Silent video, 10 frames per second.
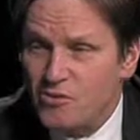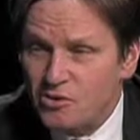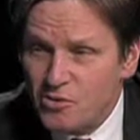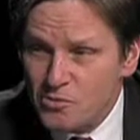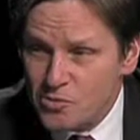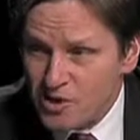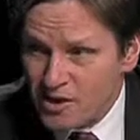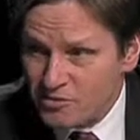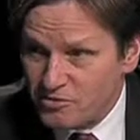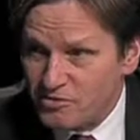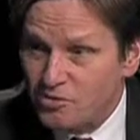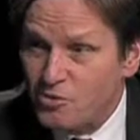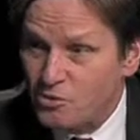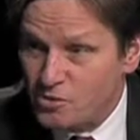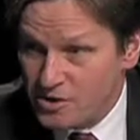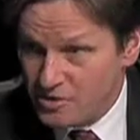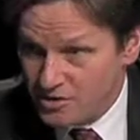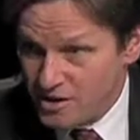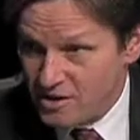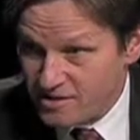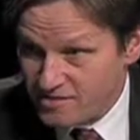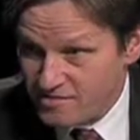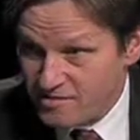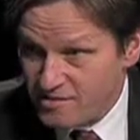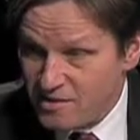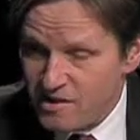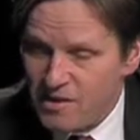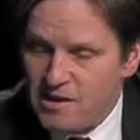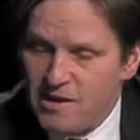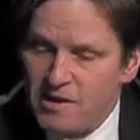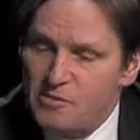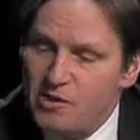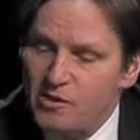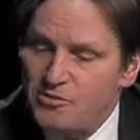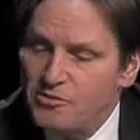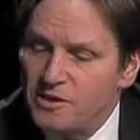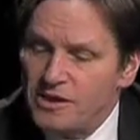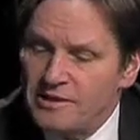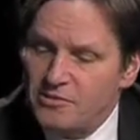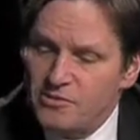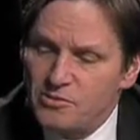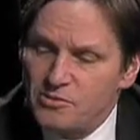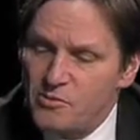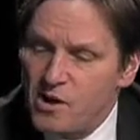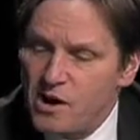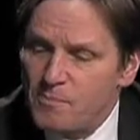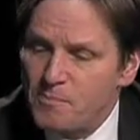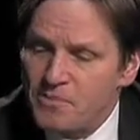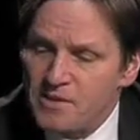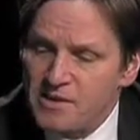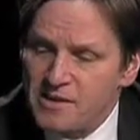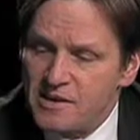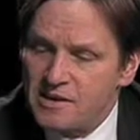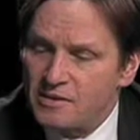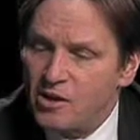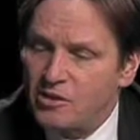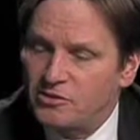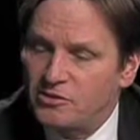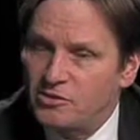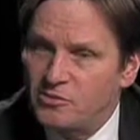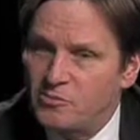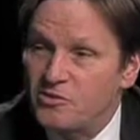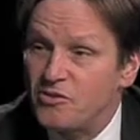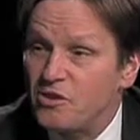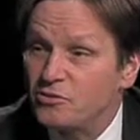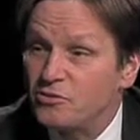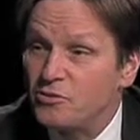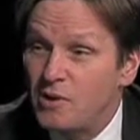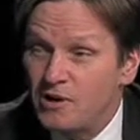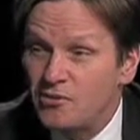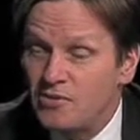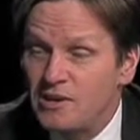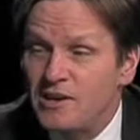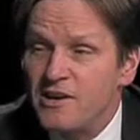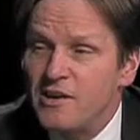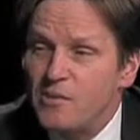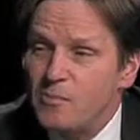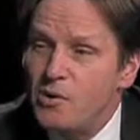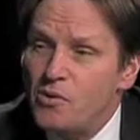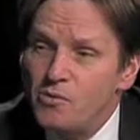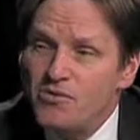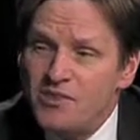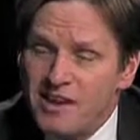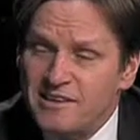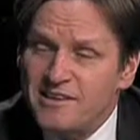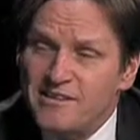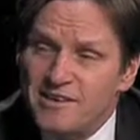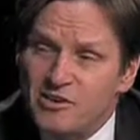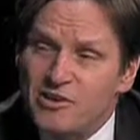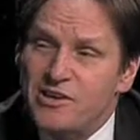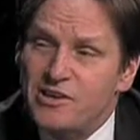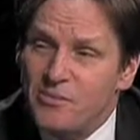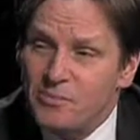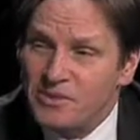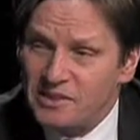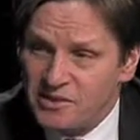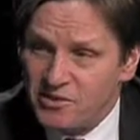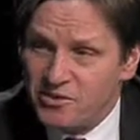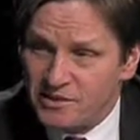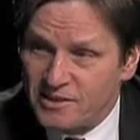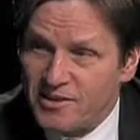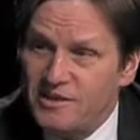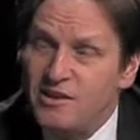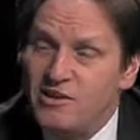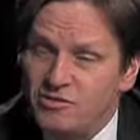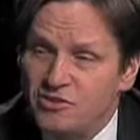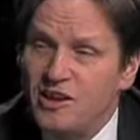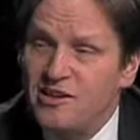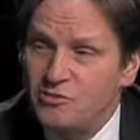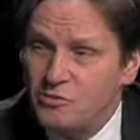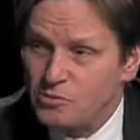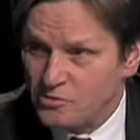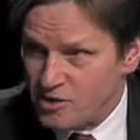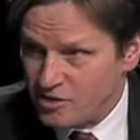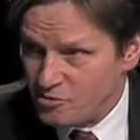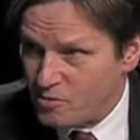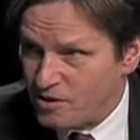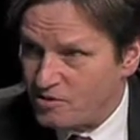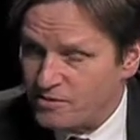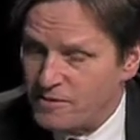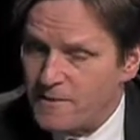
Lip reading: 2,000 school year kids. And we'd also like to up the long-term result to actually post-secondary completion, not just high school graduation.